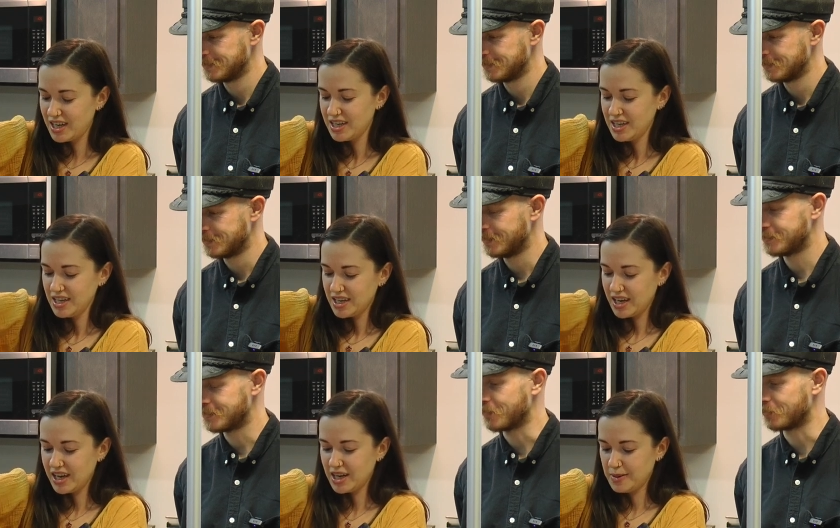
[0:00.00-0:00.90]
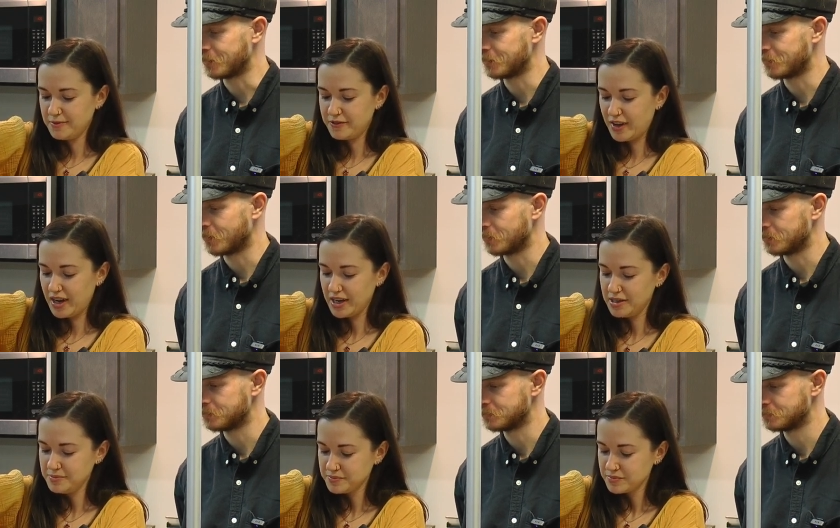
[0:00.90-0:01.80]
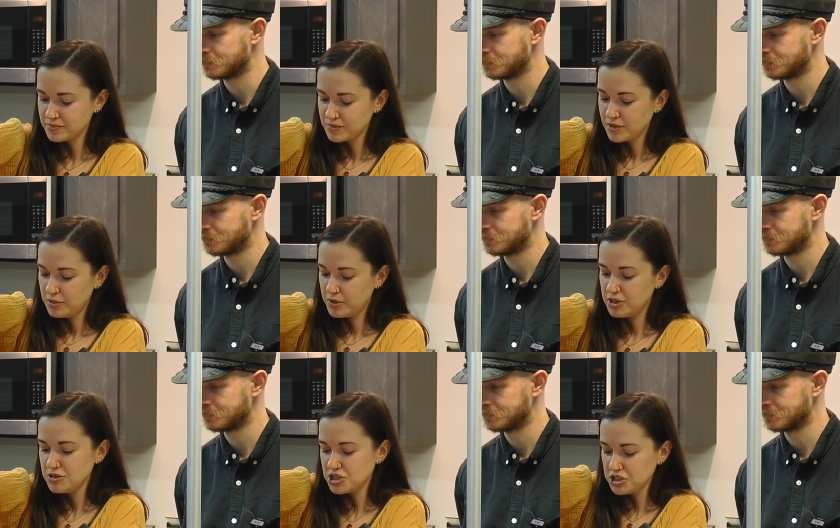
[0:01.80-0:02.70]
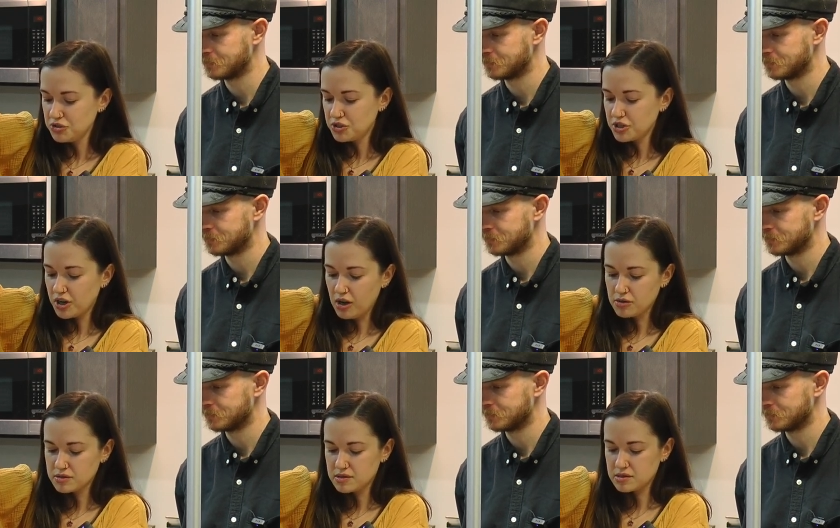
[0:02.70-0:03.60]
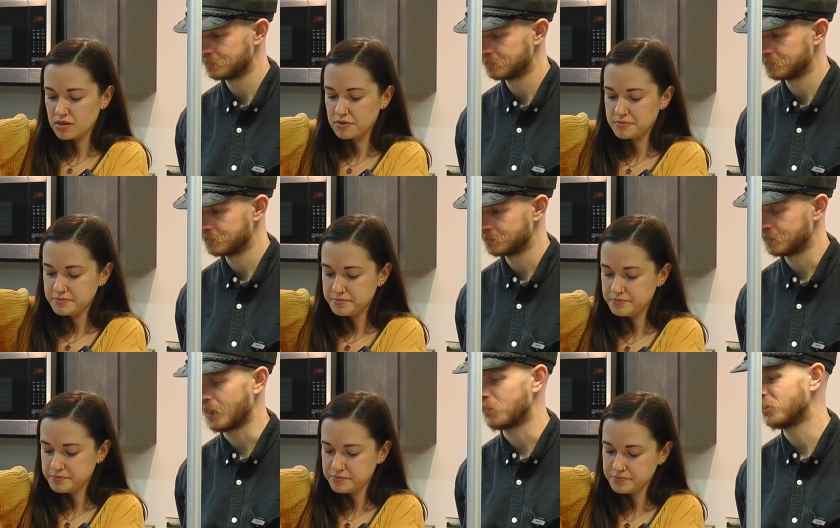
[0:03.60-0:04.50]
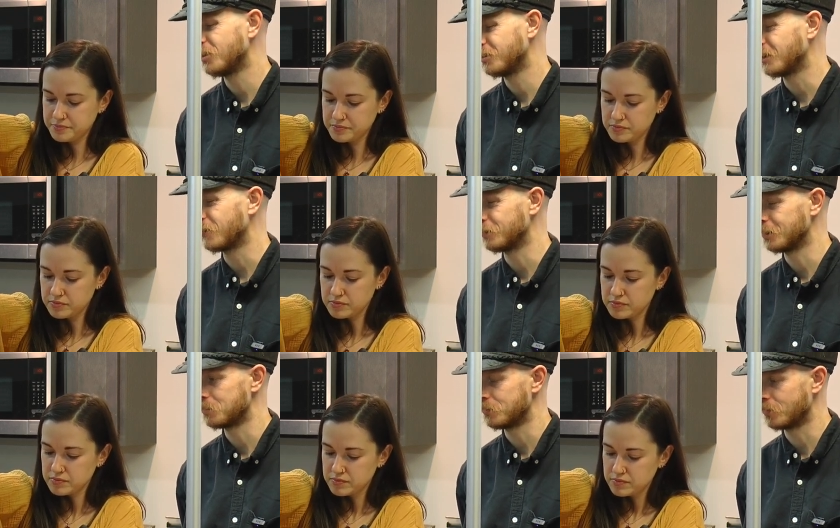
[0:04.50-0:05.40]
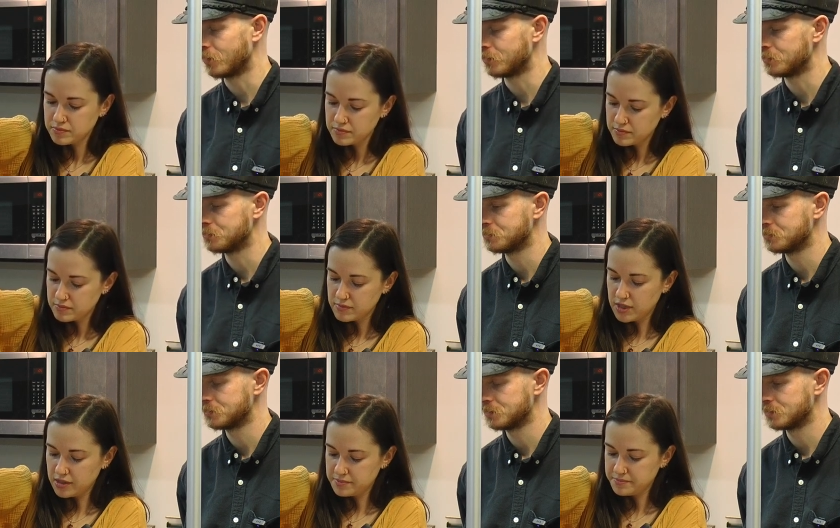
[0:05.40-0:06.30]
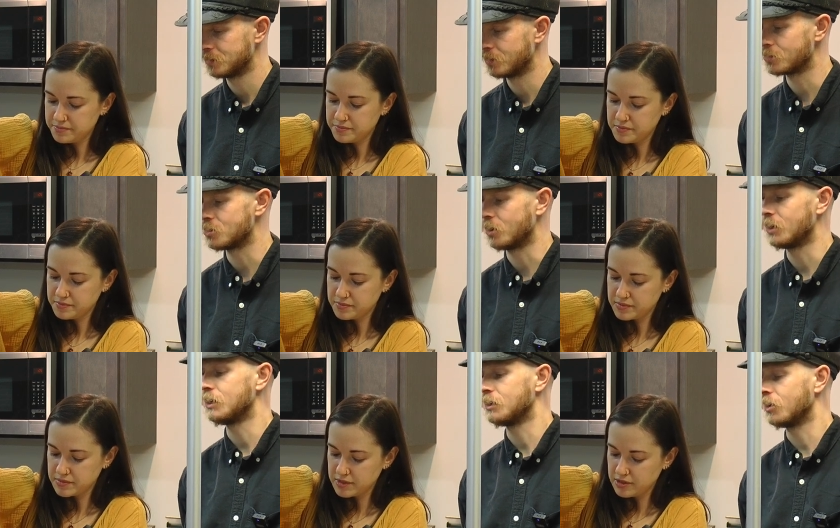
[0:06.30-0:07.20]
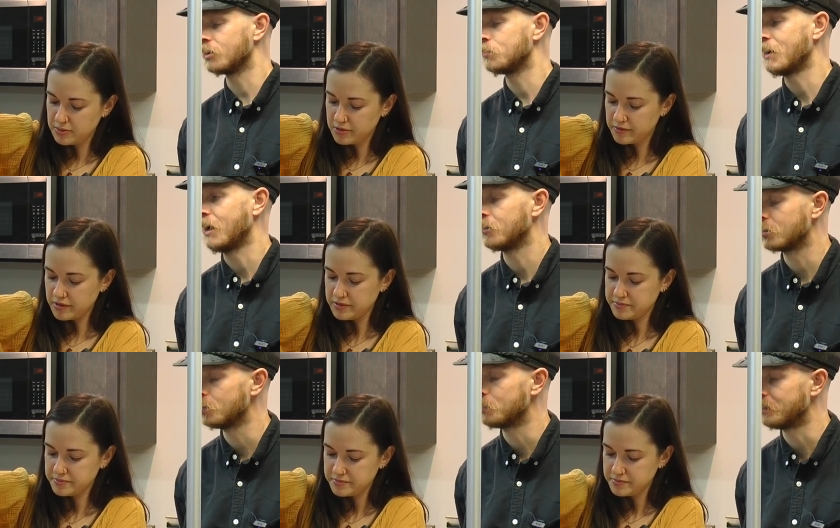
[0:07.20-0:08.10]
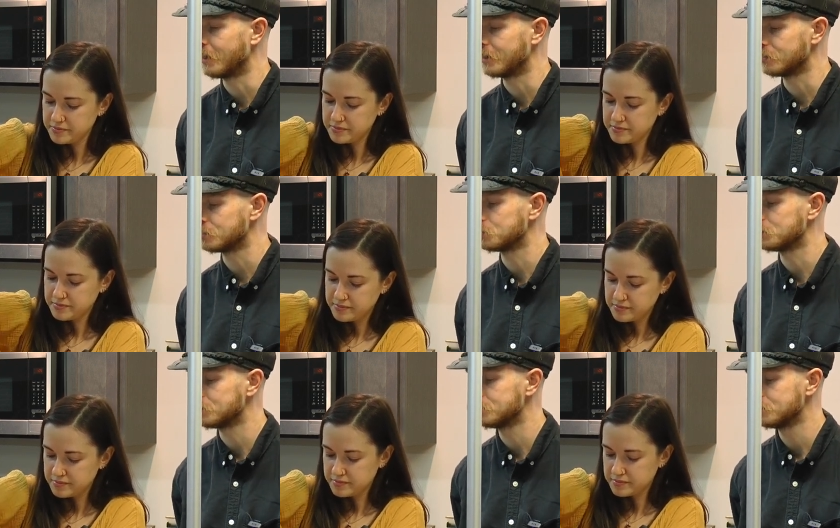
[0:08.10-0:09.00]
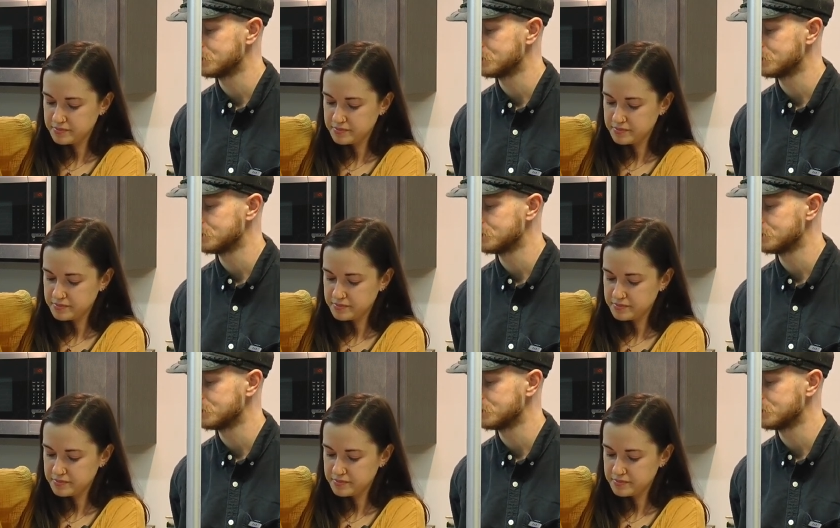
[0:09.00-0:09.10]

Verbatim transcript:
Speaker 1: that, it's and I'm fine. fine. But usually you cook oats, so.
Speaker 2: Yeah, but you'd definitely be fine. Yeah. As long as you're not eating like a pound, a cup a day or something.